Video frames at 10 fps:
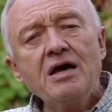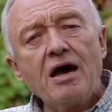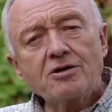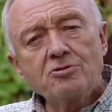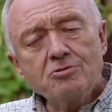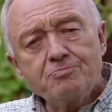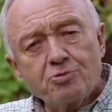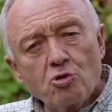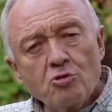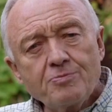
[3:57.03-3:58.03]
a good
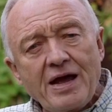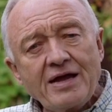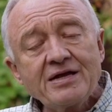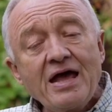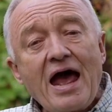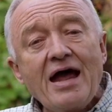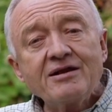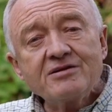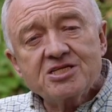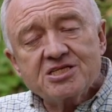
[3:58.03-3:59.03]
broadband,
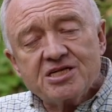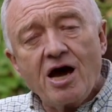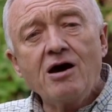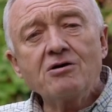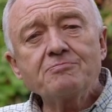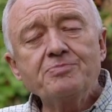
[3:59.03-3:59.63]
and start